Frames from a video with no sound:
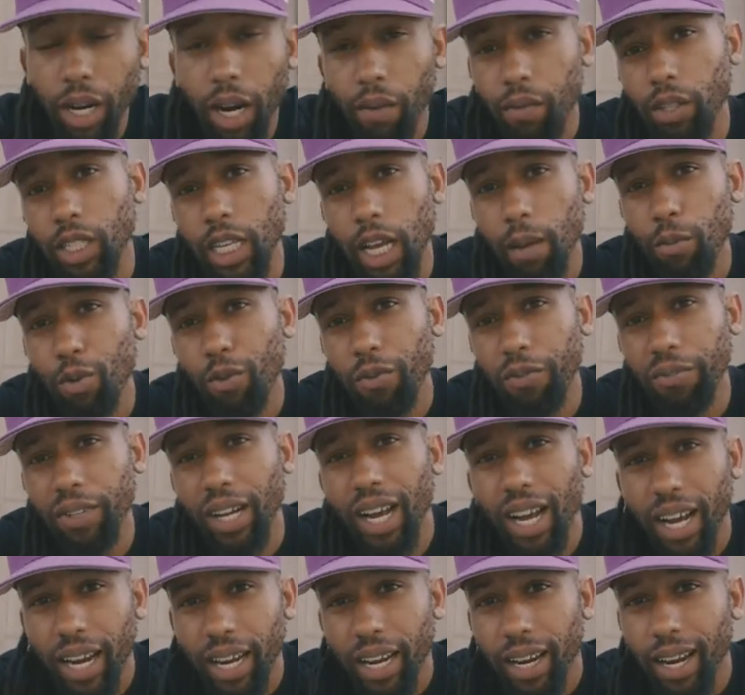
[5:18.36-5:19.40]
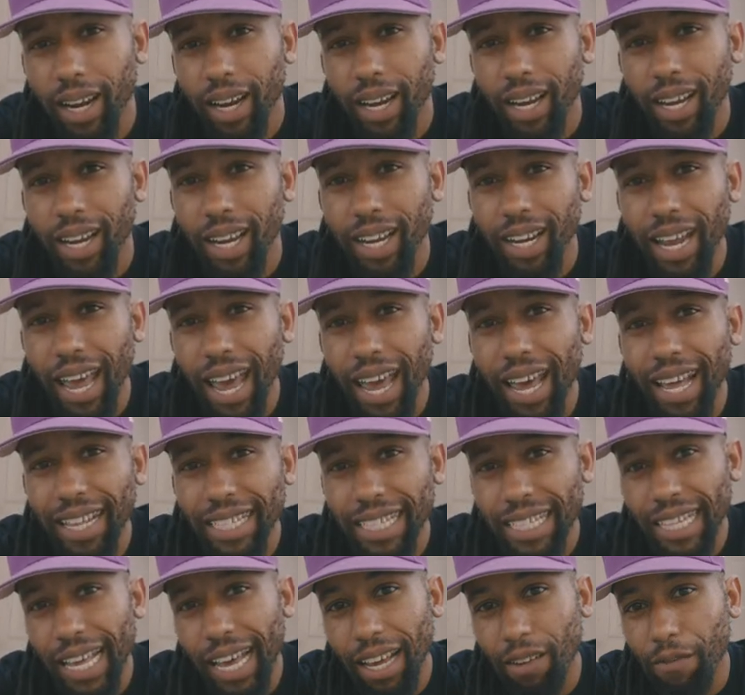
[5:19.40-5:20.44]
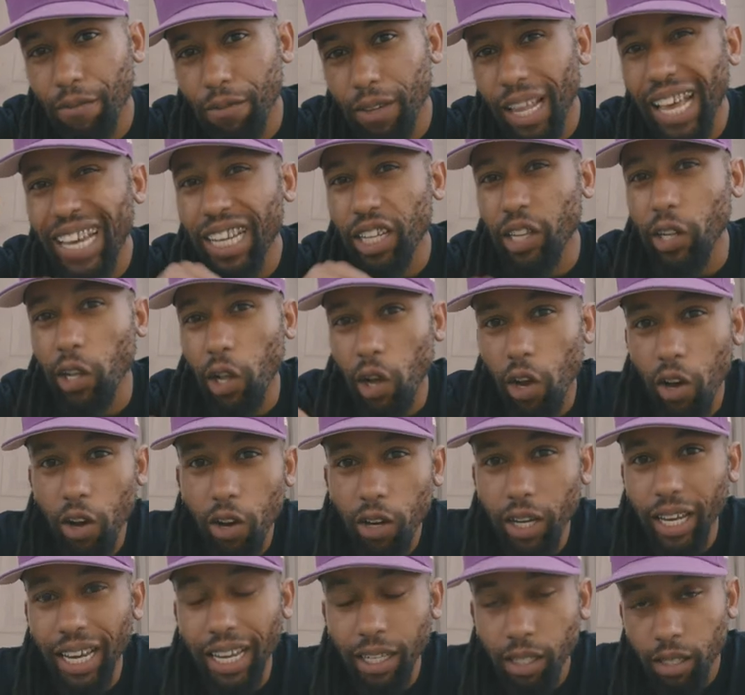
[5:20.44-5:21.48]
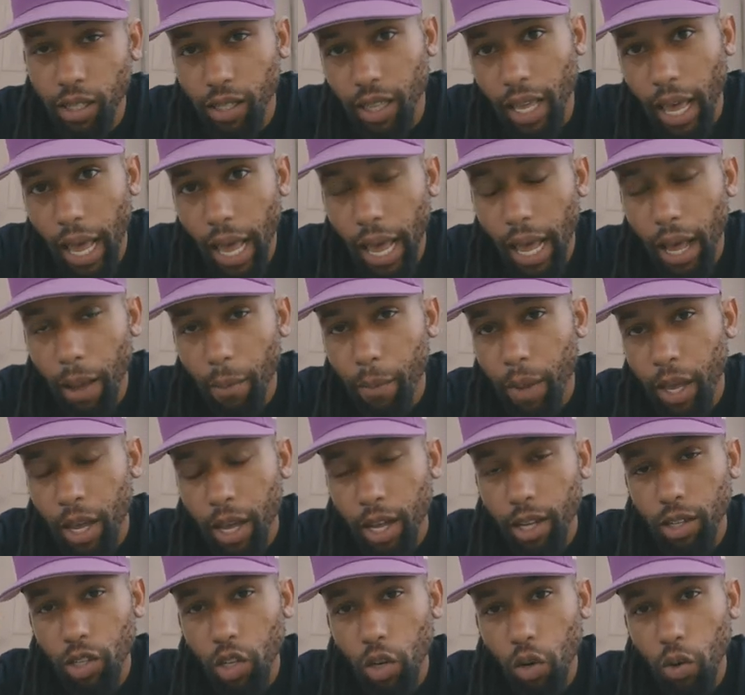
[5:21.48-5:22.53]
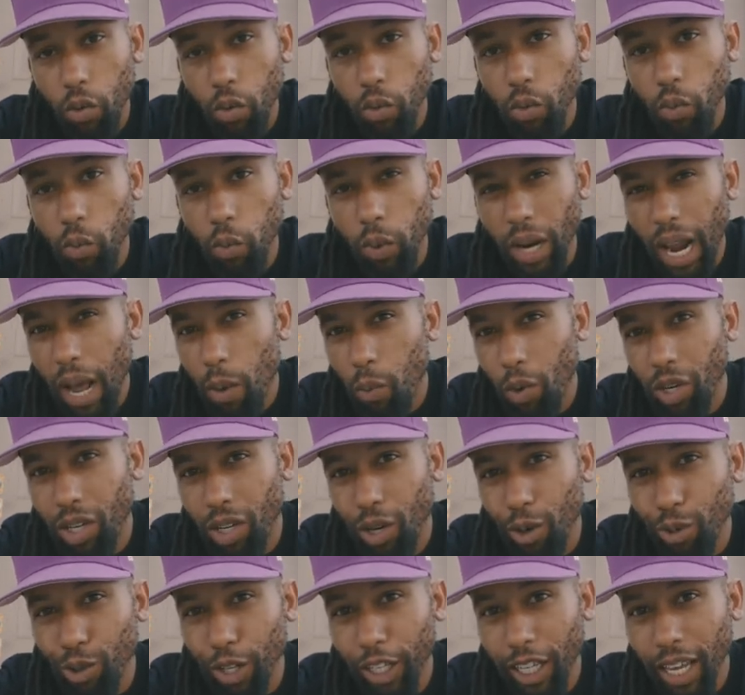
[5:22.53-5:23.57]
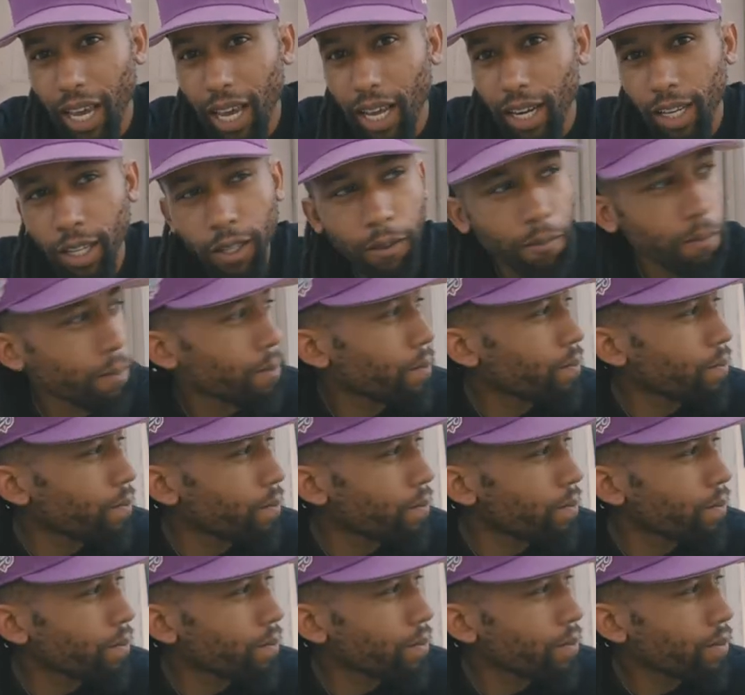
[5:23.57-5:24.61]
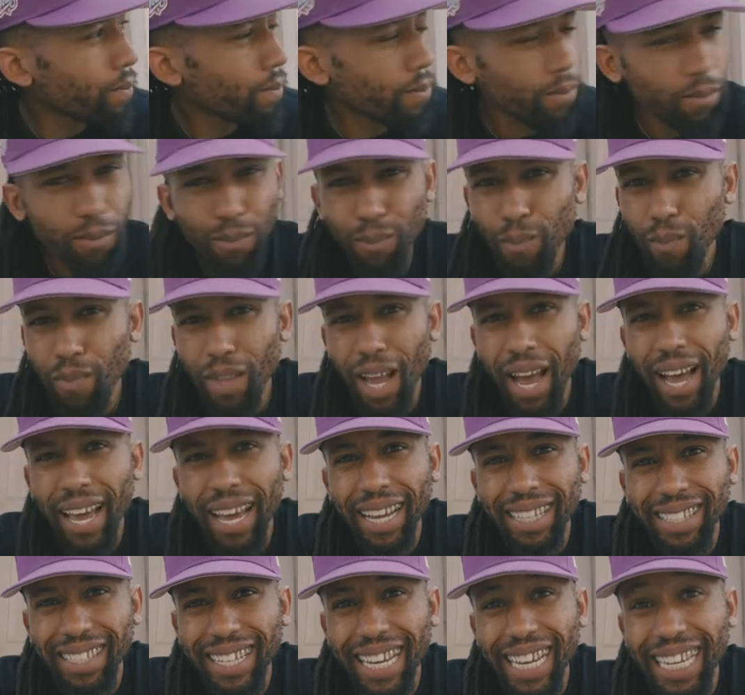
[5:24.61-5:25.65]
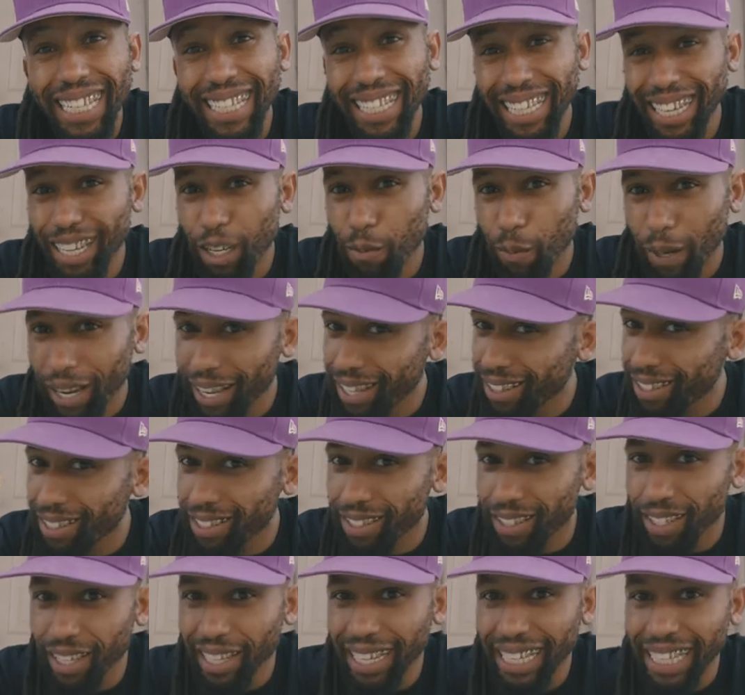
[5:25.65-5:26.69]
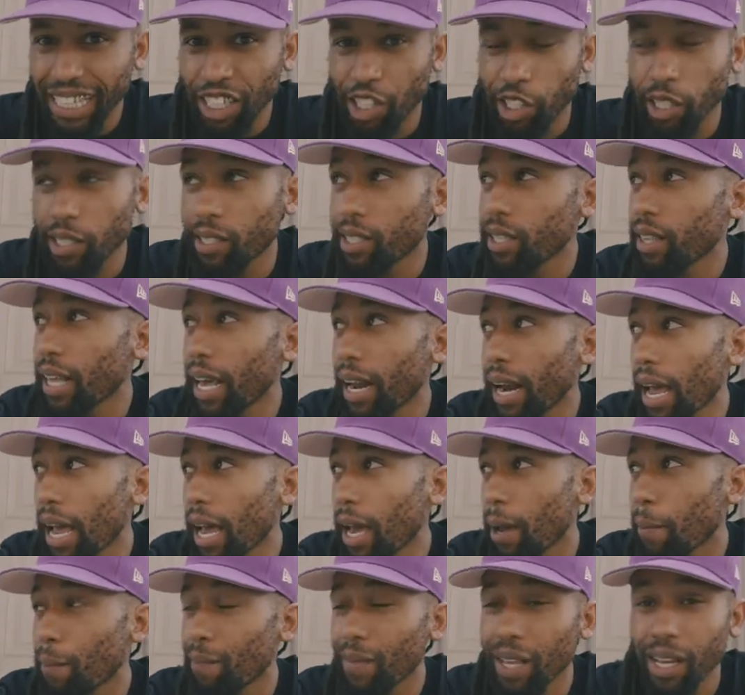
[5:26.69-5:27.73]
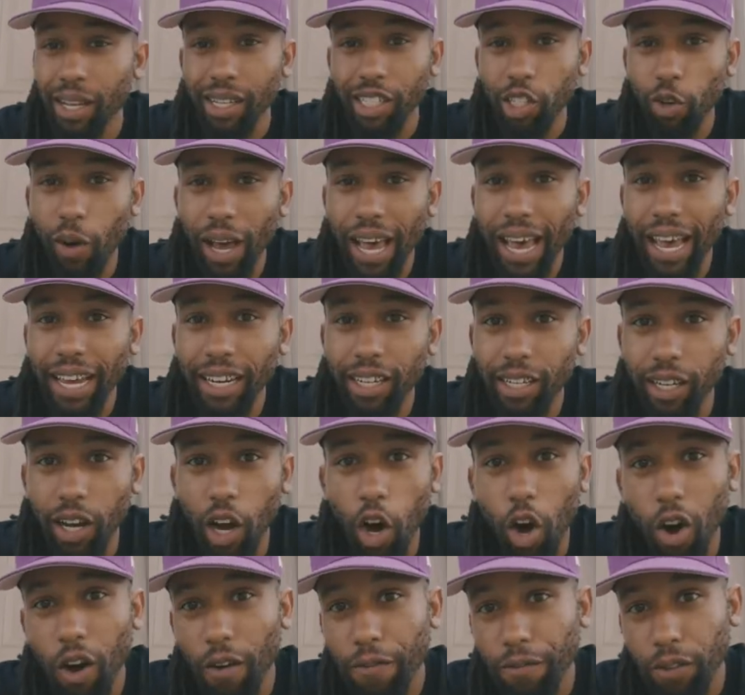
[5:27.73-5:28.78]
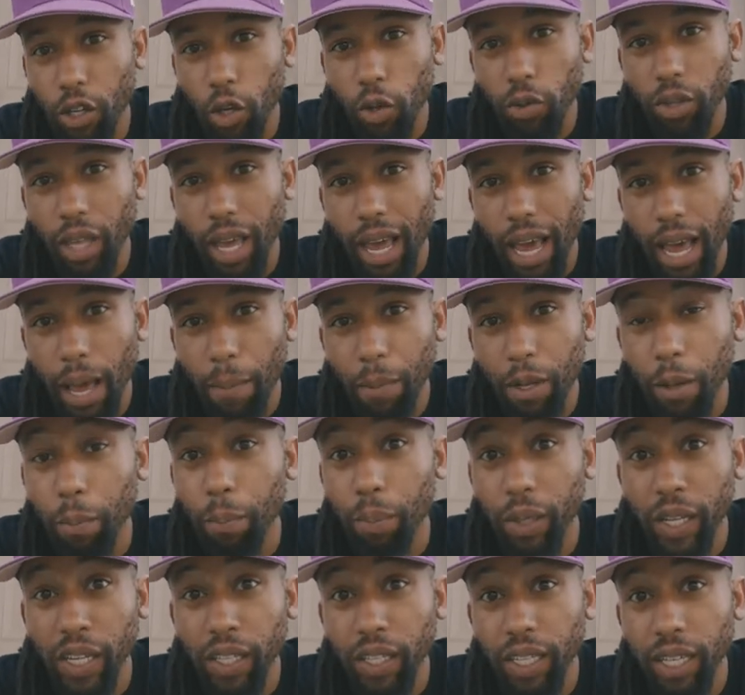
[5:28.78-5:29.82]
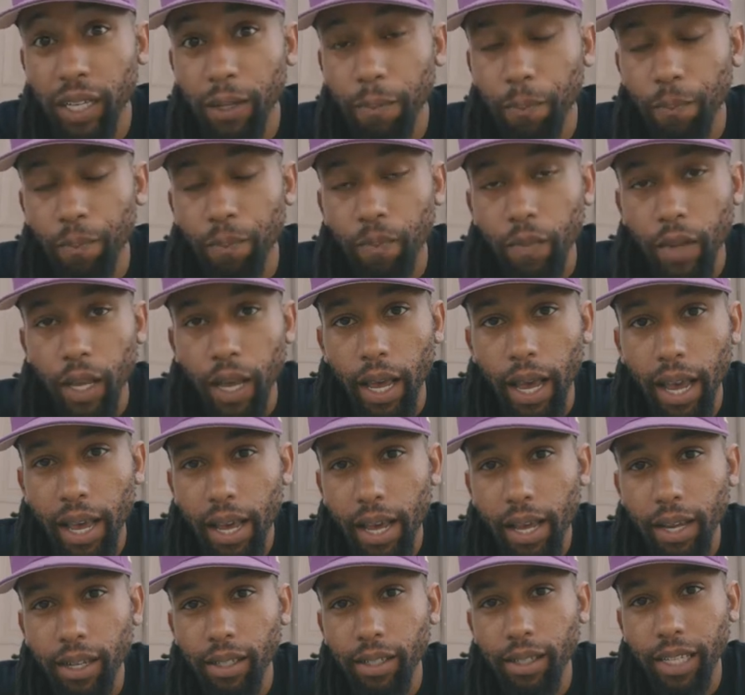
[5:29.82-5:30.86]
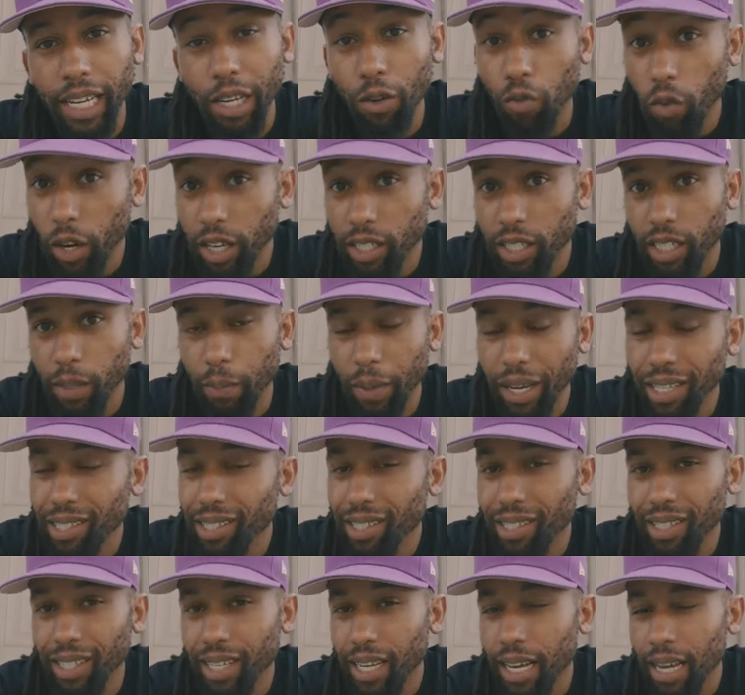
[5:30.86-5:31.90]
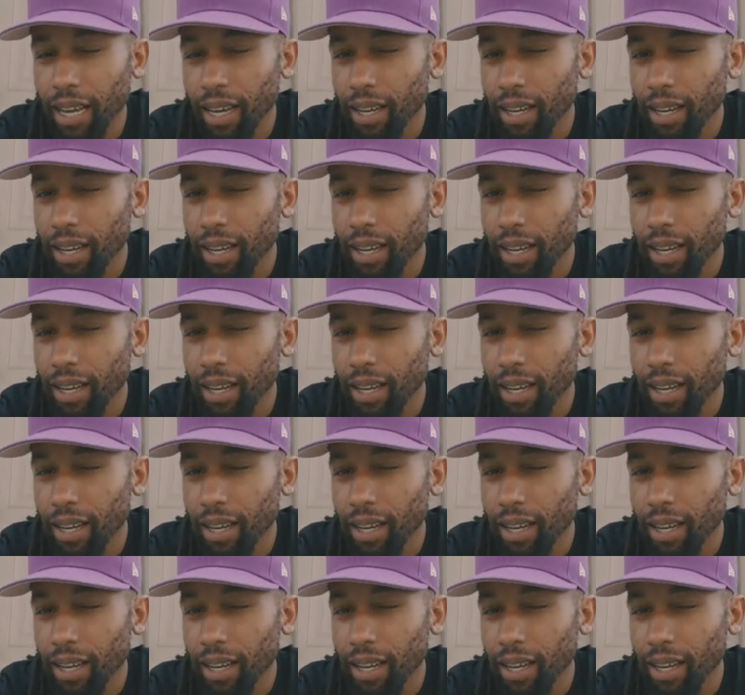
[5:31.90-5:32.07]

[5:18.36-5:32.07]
every time you fly, it adds that flight log into the app. So when I went to go look at it, I had 10 gigabytes just in that app. So I had to offload the app completely and erase it basically,